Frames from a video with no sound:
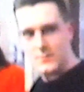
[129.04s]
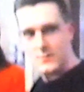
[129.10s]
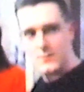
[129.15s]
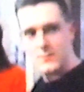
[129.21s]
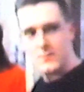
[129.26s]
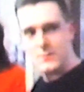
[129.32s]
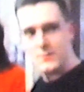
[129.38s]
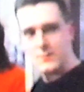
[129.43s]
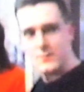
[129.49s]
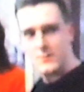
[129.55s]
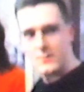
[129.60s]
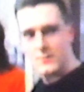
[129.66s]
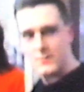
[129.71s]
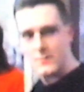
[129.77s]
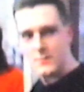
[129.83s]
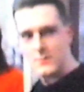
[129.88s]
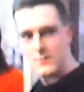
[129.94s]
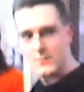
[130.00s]

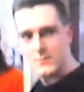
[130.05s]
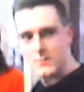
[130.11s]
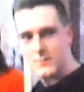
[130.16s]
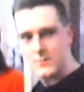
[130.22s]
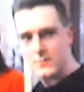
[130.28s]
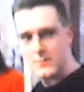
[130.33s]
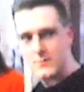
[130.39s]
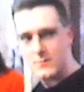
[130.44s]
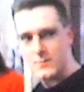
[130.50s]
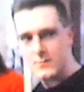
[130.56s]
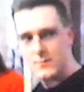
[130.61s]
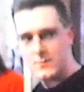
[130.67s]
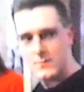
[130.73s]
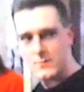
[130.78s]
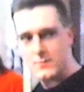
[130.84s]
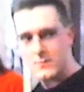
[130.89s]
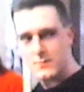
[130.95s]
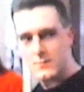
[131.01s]

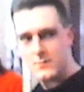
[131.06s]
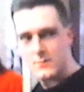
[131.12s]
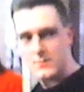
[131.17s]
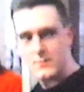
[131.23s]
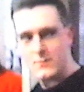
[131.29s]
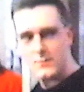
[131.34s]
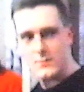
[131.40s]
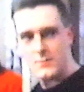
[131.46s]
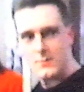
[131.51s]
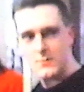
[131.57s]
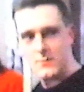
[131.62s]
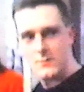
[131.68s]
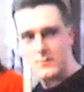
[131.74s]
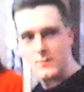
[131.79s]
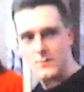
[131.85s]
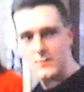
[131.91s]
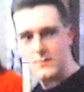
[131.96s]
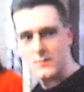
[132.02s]

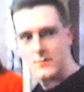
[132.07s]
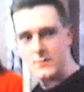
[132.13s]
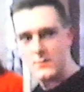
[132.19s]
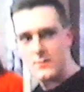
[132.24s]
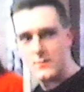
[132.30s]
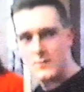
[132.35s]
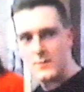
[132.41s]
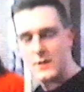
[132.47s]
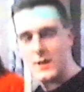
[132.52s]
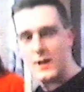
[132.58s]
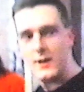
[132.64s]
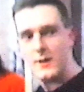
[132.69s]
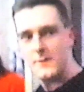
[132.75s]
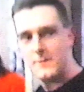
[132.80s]
The person shown says nothing.